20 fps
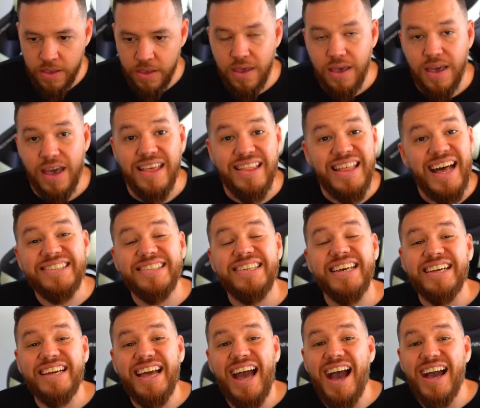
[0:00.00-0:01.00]
And that's
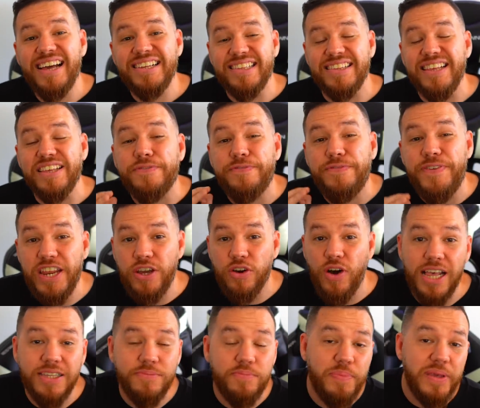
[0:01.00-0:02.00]
it guys, this video
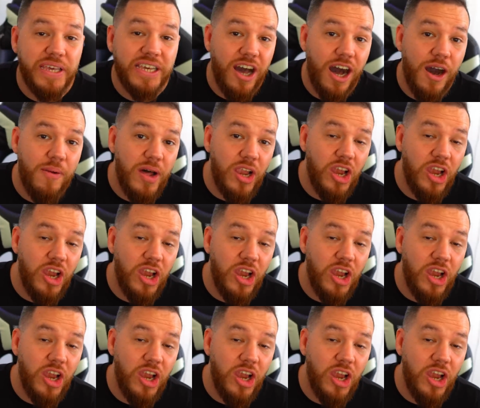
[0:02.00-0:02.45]
has become